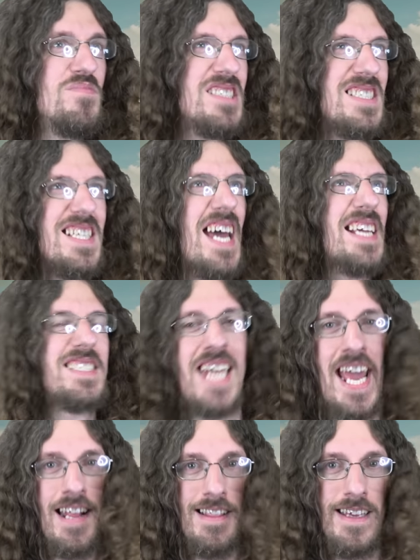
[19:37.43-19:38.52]
It's not
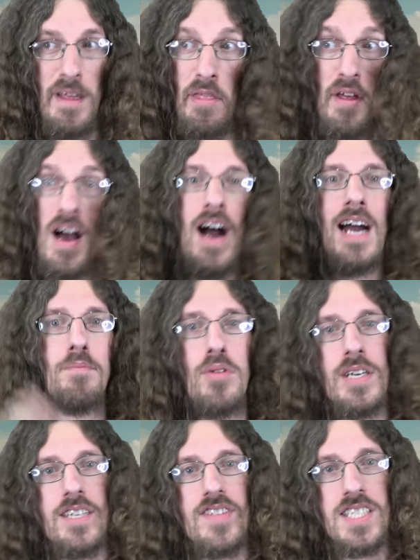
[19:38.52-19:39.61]
exactly the high
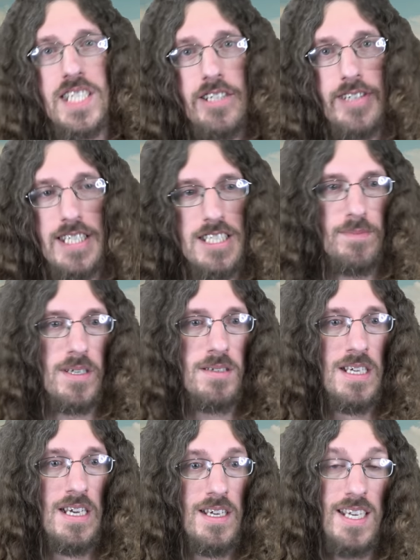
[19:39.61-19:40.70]
point of the series, but
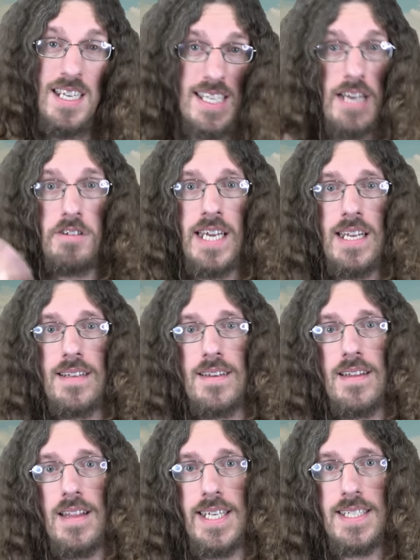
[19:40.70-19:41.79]
it's entertaining
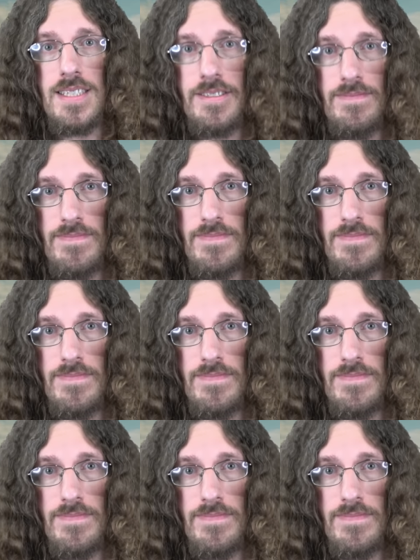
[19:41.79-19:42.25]
nonetheless.